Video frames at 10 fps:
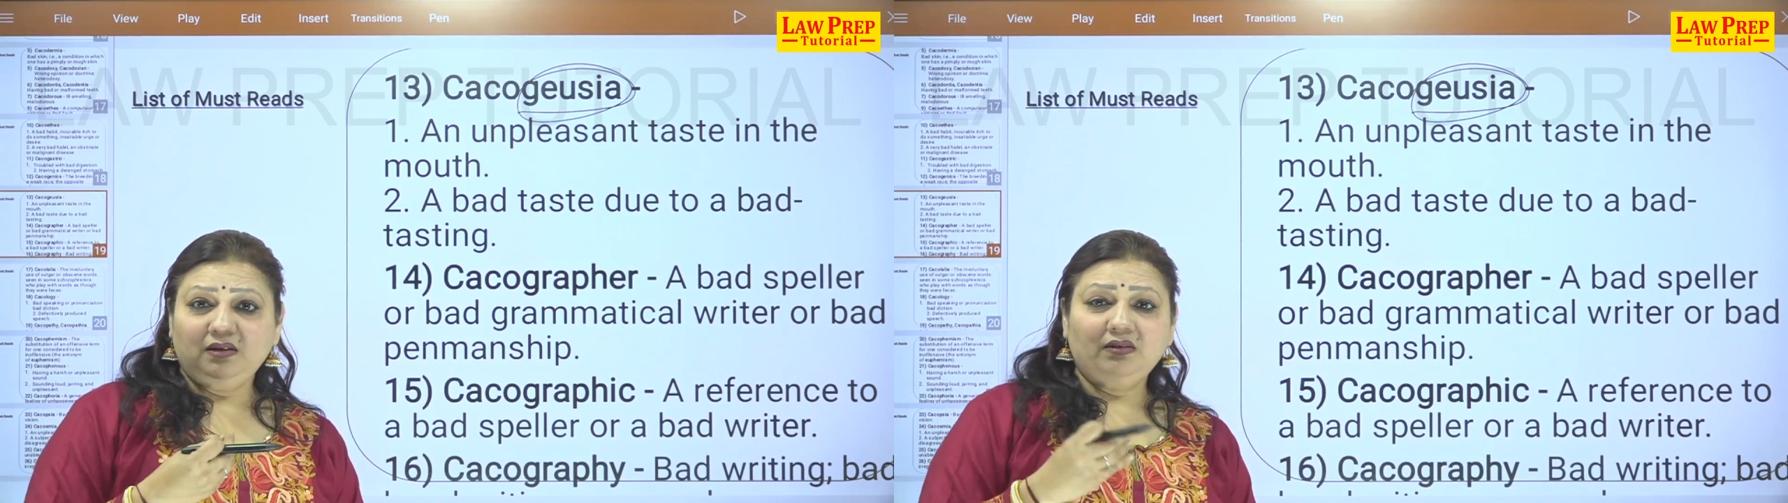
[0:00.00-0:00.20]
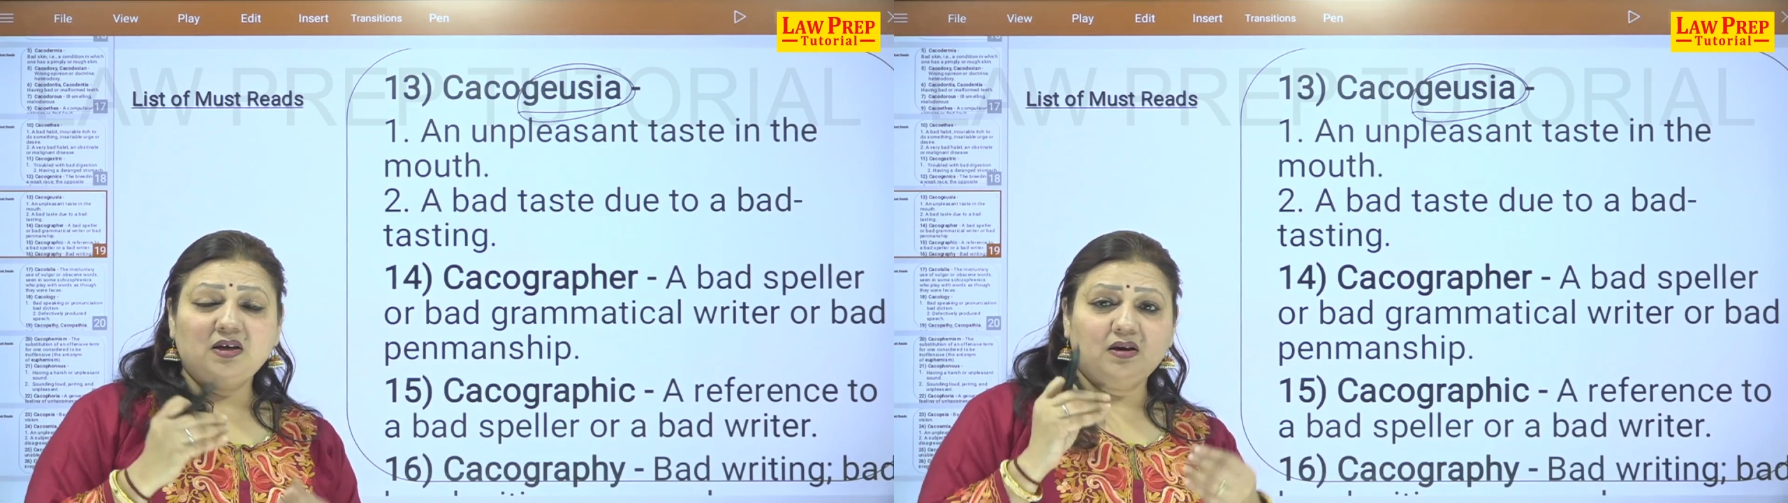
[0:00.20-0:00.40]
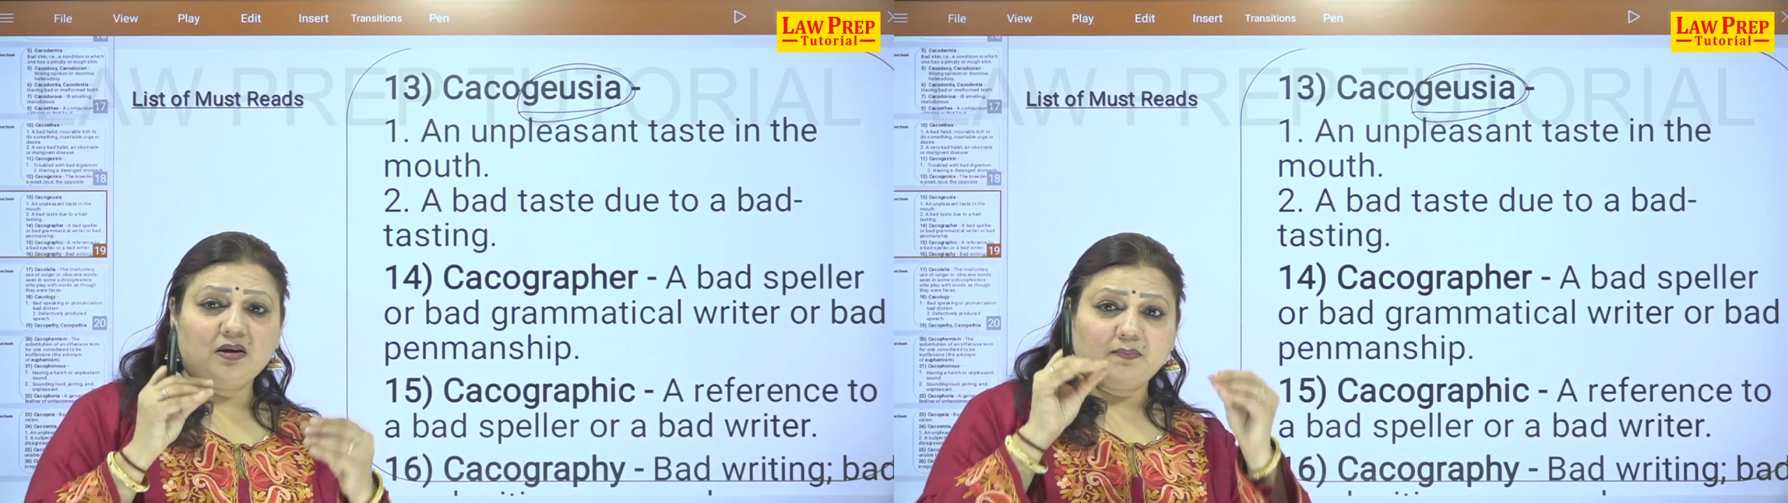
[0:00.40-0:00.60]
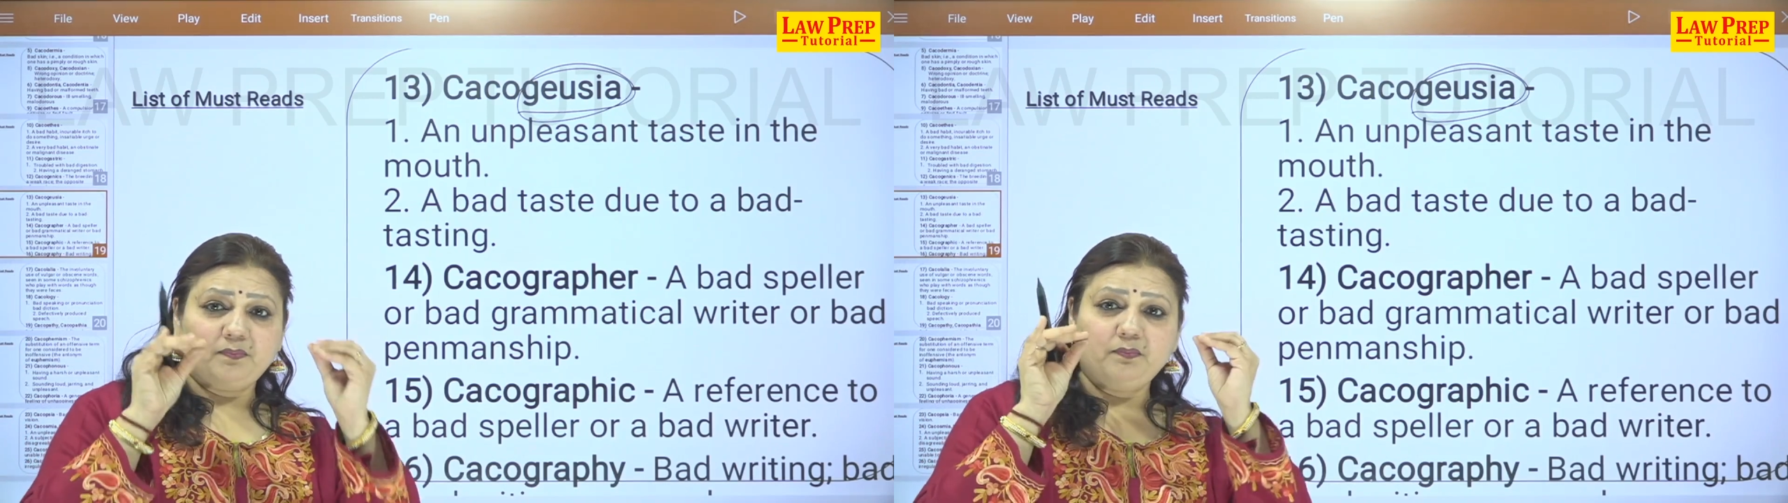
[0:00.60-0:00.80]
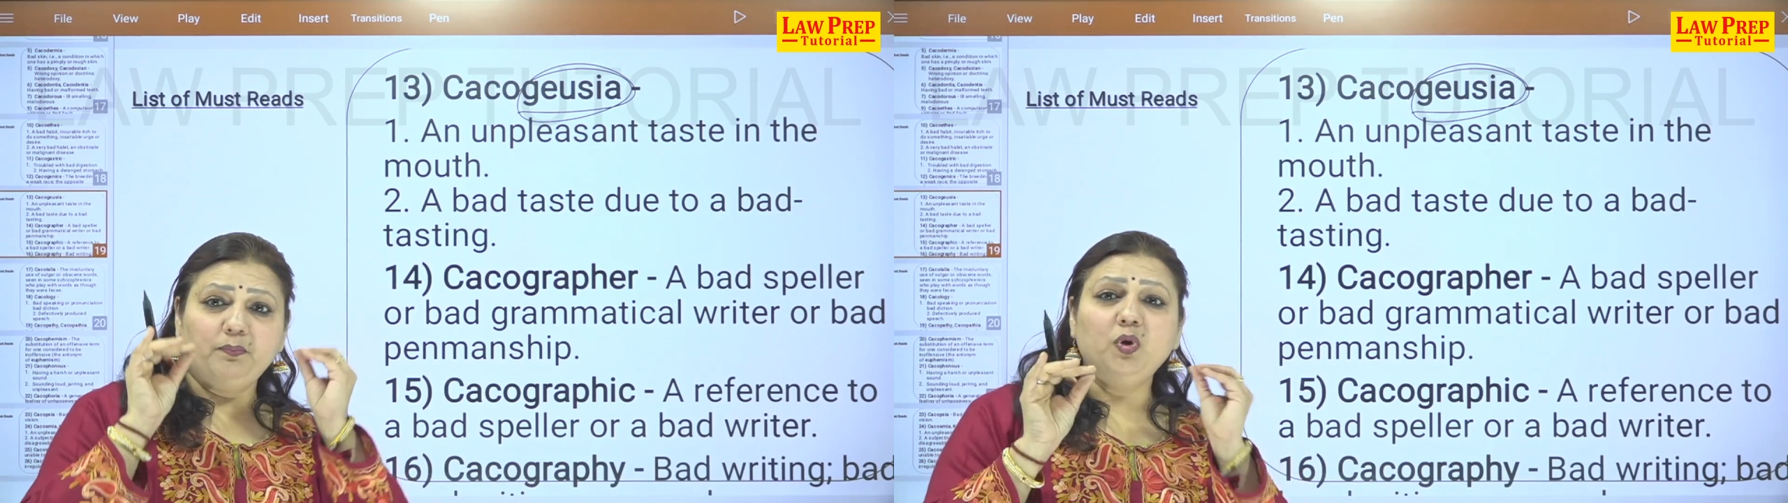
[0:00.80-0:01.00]
The
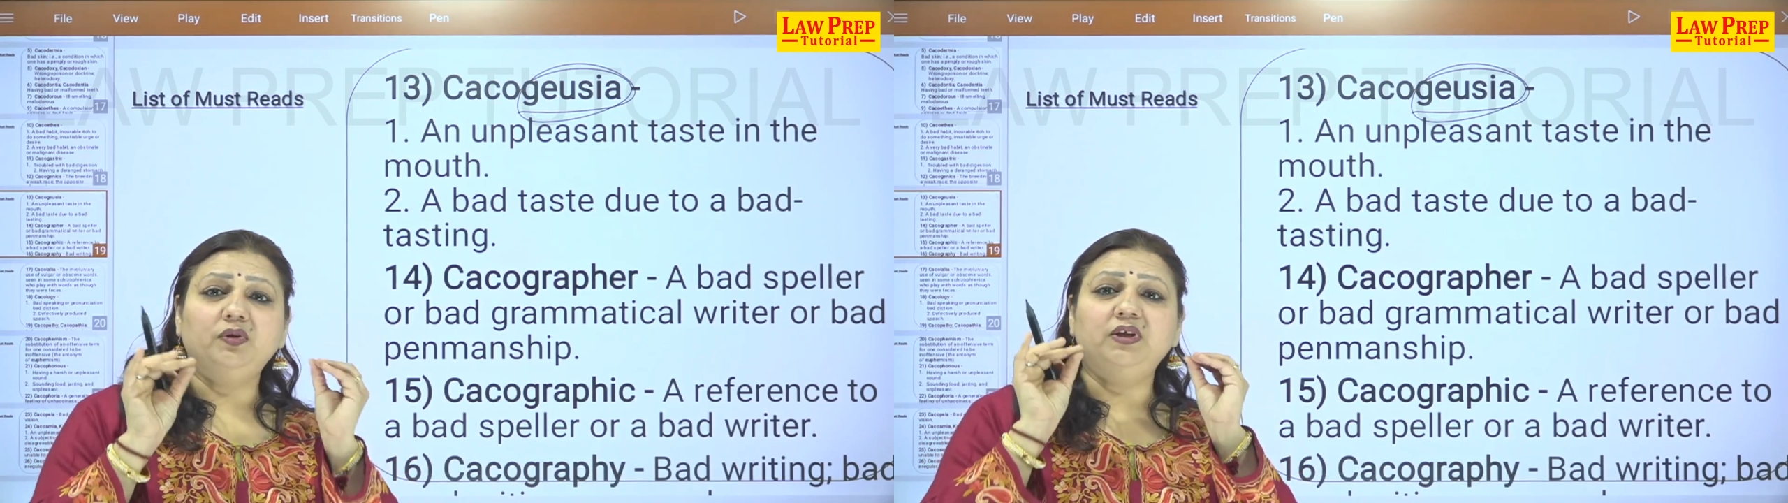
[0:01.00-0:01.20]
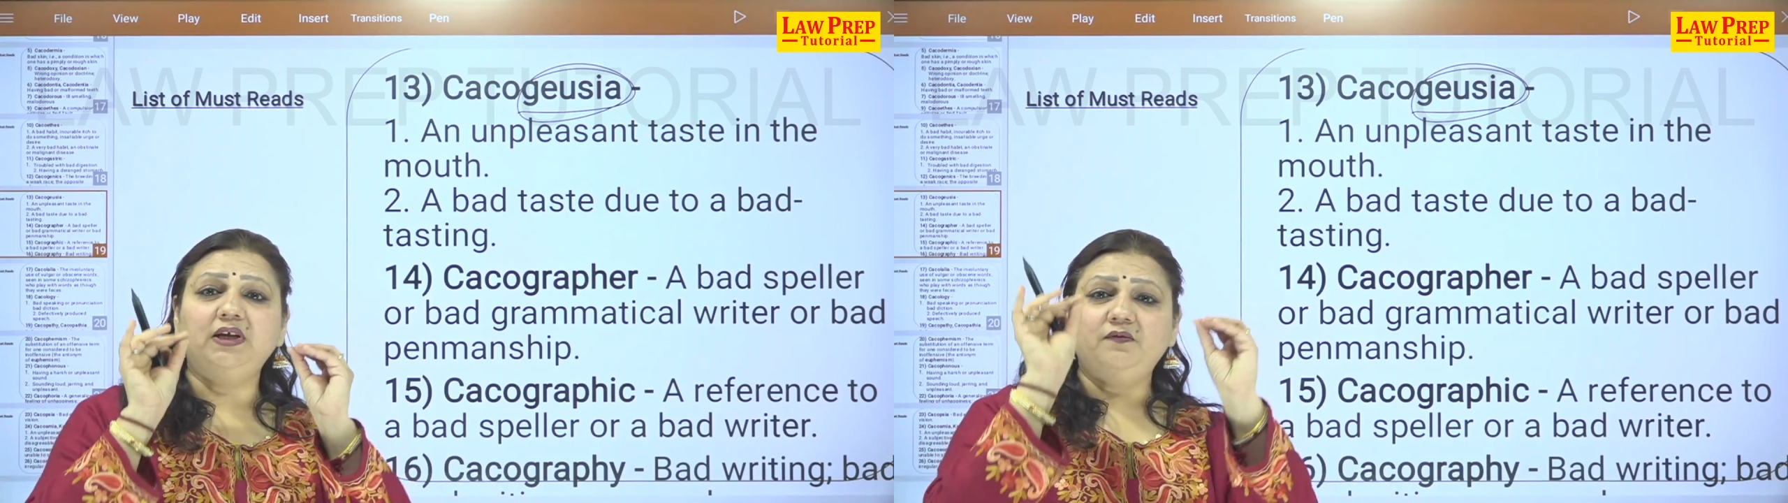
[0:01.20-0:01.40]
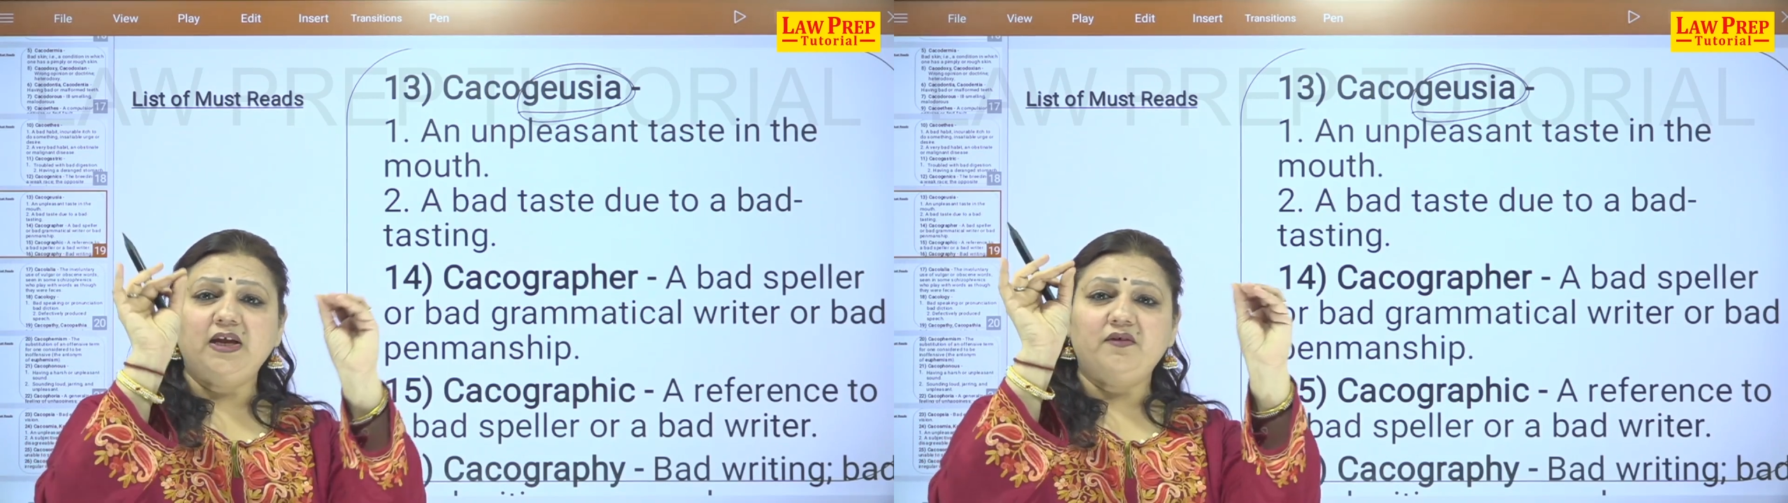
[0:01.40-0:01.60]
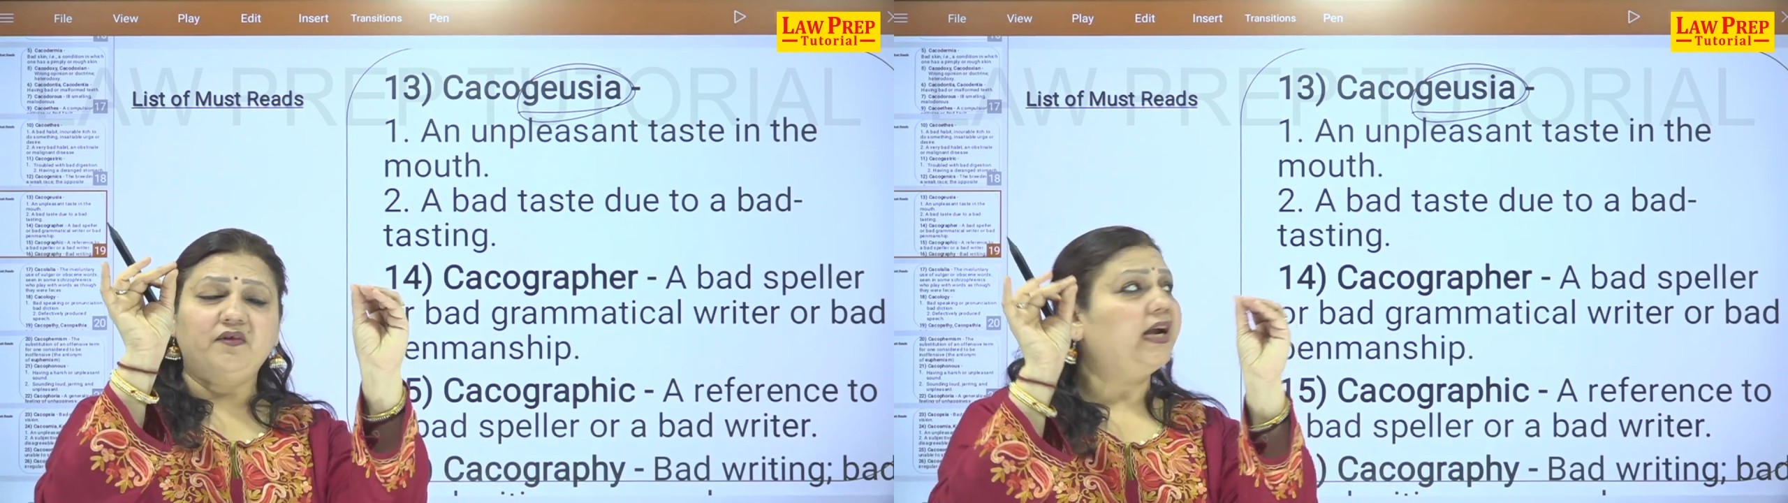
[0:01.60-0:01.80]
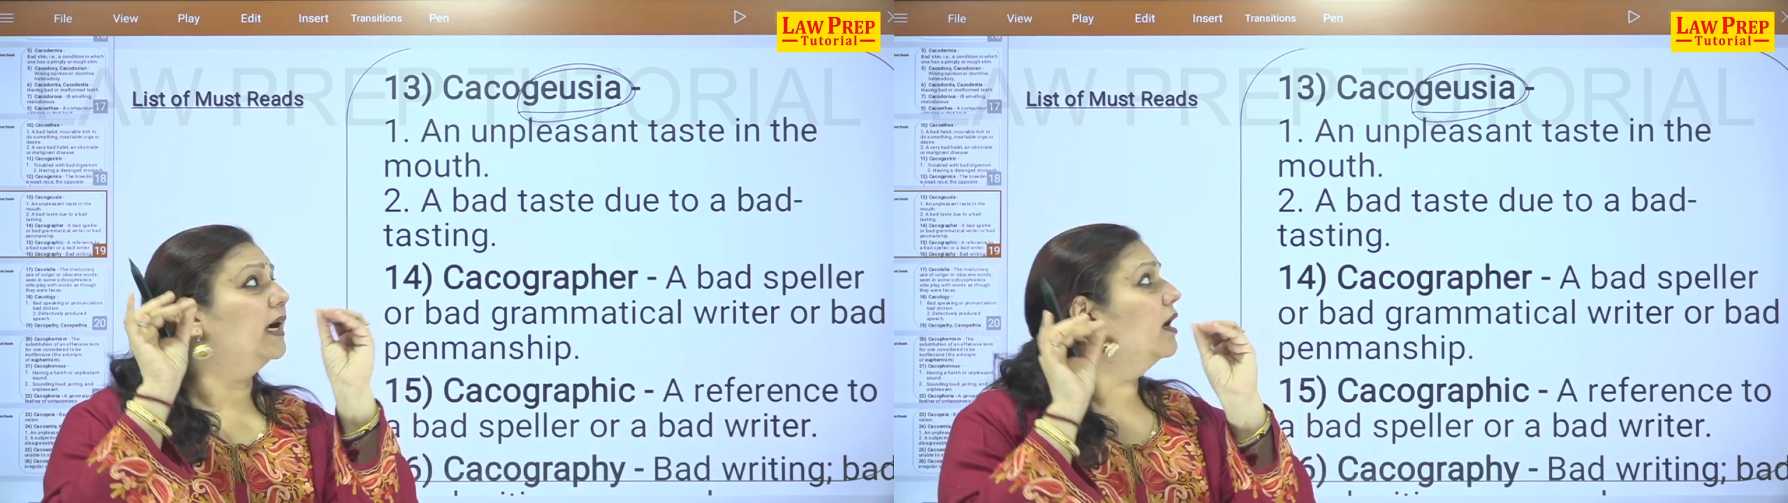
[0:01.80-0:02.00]
book that I read